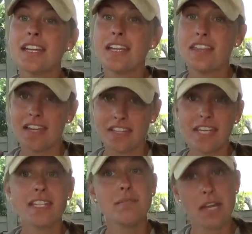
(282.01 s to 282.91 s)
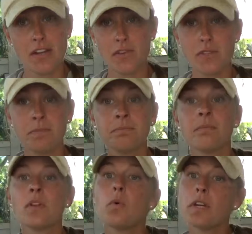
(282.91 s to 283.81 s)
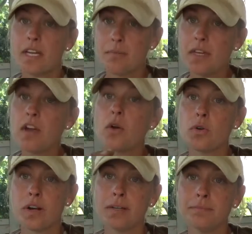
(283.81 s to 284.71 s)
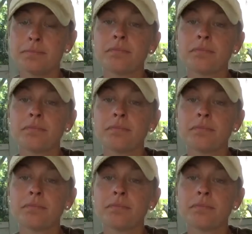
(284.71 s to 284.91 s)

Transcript: things like tomatoes will keep the okra